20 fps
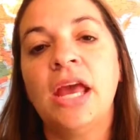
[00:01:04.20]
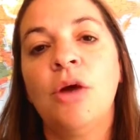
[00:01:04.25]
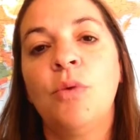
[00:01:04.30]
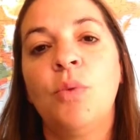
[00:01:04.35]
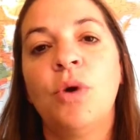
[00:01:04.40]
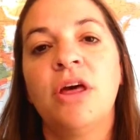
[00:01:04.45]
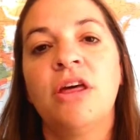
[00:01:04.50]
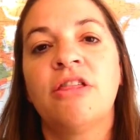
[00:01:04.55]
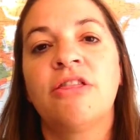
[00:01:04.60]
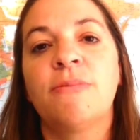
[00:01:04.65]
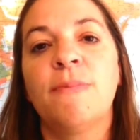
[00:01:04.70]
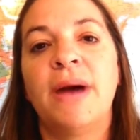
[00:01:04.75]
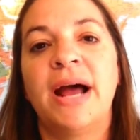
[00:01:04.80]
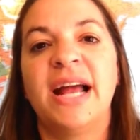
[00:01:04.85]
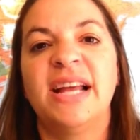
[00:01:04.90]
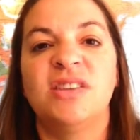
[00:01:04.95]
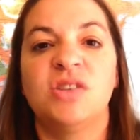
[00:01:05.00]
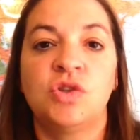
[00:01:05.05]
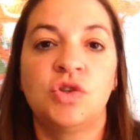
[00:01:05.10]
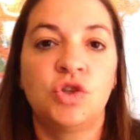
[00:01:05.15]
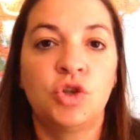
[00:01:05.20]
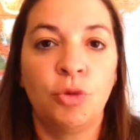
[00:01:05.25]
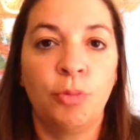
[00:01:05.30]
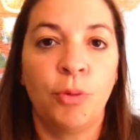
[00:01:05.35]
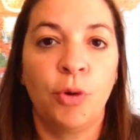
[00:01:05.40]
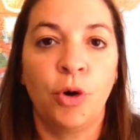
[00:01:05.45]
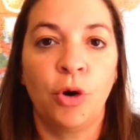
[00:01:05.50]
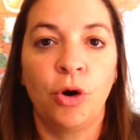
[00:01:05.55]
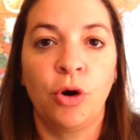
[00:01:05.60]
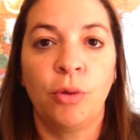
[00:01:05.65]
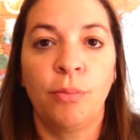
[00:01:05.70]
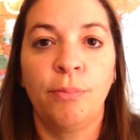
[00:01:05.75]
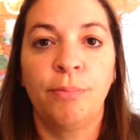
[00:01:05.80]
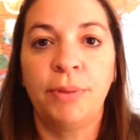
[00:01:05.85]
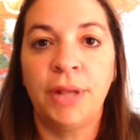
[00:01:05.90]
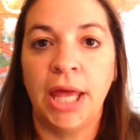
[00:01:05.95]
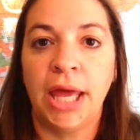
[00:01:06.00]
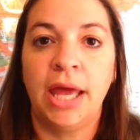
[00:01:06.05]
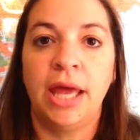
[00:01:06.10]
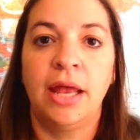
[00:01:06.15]
it with my super
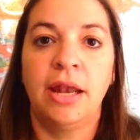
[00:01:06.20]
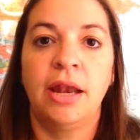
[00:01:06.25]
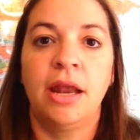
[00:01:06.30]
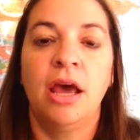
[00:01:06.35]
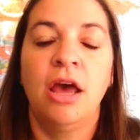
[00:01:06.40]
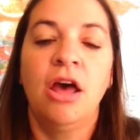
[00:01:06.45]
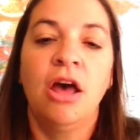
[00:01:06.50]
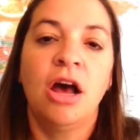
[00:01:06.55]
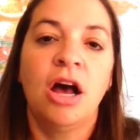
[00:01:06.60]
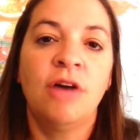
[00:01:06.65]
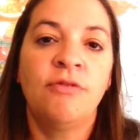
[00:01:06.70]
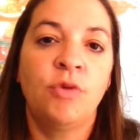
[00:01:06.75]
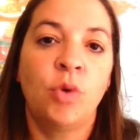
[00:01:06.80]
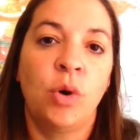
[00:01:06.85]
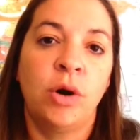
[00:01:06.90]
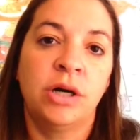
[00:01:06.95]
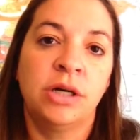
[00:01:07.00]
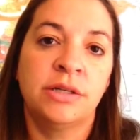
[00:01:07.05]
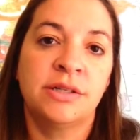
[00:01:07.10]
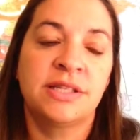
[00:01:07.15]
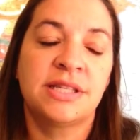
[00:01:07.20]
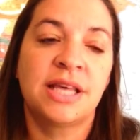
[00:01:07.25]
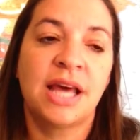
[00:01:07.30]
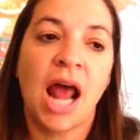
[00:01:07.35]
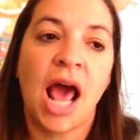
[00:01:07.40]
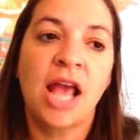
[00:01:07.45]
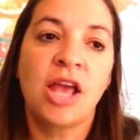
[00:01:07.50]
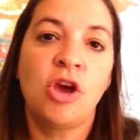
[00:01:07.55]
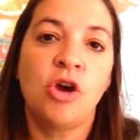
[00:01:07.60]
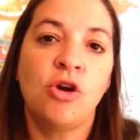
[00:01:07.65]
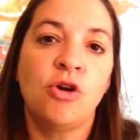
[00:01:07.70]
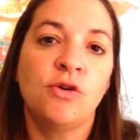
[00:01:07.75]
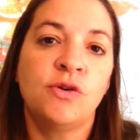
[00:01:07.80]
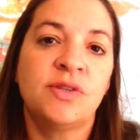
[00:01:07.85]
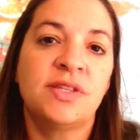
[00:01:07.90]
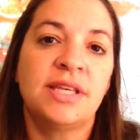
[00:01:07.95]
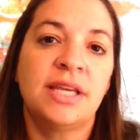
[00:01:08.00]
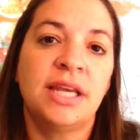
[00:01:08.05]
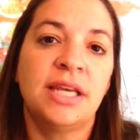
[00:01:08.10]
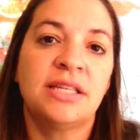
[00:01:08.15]
blend of oils that I
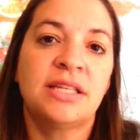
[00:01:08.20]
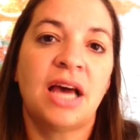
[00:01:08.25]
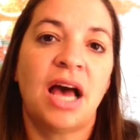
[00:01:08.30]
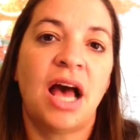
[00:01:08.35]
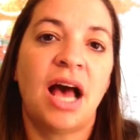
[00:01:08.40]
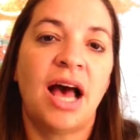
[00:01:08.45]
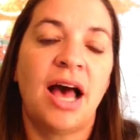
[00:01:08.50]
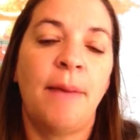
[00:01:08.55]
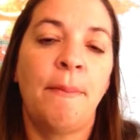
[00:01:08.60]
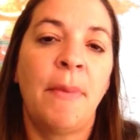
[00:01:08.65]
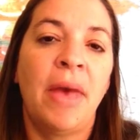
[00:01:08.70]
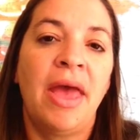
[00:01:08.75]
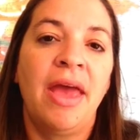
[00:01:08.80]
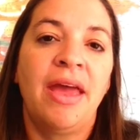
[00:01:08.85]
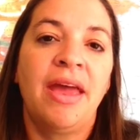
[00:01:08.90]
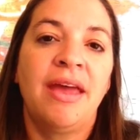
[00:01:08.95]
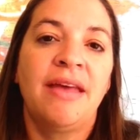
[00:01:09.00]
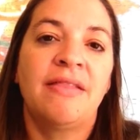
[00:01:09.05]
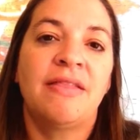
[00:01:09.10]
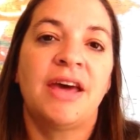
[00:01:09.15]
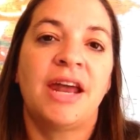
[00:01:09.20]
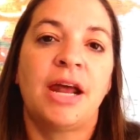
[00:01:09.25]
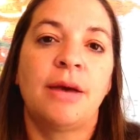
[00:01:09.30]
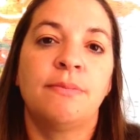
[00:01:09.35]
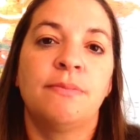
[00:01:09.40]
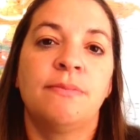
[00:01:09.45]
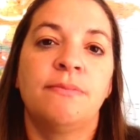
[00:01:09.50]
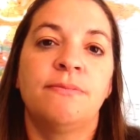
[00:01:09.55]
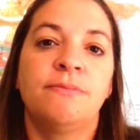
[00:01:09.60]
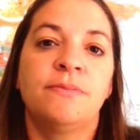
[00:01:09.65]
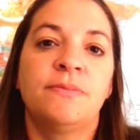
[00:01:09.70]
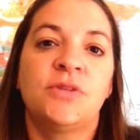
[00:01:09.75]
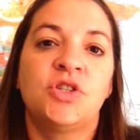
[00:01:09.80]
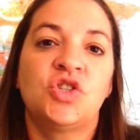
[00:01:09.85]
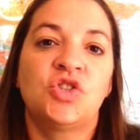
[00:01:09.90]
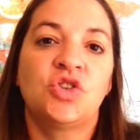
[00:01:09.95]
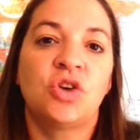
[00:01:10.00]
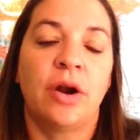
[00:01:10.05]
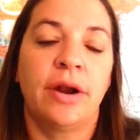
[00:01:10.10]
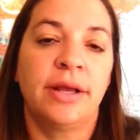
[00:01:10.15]
use anytime that I'm
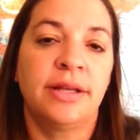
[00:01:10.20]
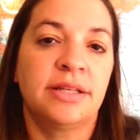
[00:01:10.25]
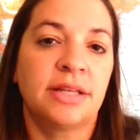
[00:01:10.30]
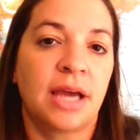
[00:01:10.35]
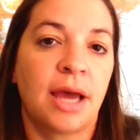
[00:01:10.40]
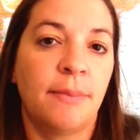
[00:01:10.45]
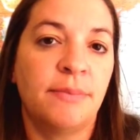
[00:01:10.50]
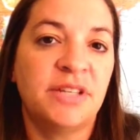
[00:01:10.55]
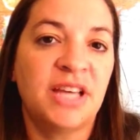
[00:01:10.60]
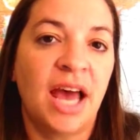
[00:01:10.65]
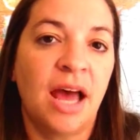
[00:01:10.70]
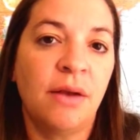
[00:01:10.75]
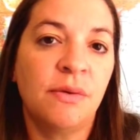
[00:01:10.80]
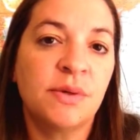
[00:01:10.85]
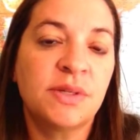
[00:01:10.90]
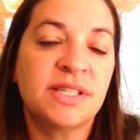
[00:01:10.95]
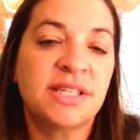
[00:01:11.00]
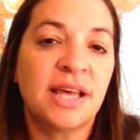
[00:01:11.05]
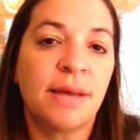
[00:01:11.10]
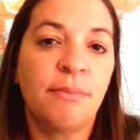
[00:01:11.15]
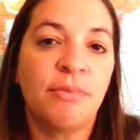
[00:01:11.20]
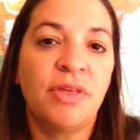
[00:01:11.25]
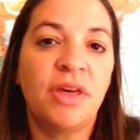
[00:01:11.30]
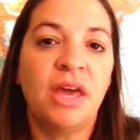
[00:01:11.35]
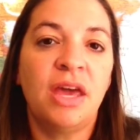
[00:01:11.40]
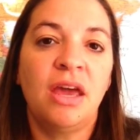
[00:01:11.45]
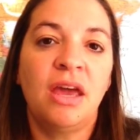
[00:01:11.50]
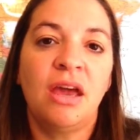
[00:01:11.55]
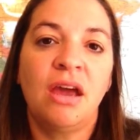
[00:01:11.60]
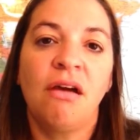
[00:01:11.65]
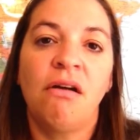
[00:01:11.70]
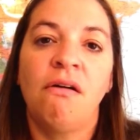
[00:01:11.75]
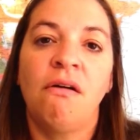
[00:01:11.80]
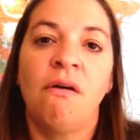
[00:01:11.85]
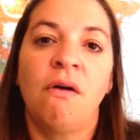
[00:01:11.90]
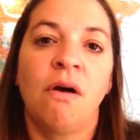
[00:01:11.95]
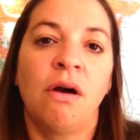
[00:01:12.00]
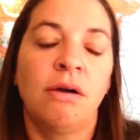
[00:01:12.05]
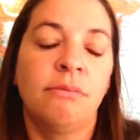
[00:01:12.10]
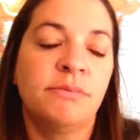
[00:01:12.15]
starting to come down with something,
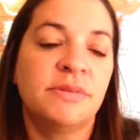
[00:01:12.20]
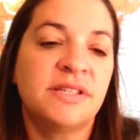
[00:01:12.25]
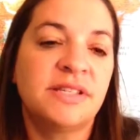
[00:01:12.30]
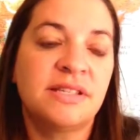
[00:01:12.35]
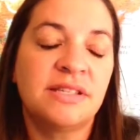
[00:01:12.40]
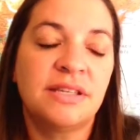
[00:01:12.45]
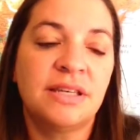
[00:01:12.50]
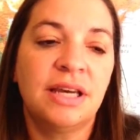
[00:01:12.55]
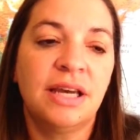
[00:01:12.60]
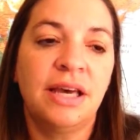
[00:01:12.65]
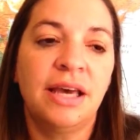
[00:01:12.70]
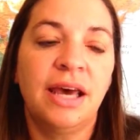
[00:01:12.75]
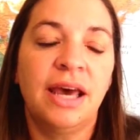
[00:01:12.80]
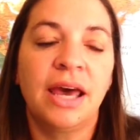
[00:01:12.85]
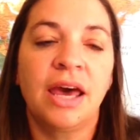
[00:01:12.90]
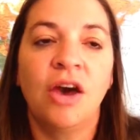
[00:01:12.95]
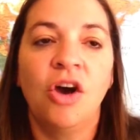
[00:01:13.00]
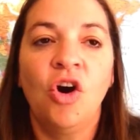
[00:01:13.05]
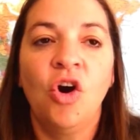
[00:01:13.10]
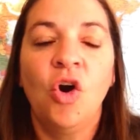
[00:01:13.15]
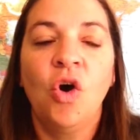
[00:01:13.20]
or I'm sick,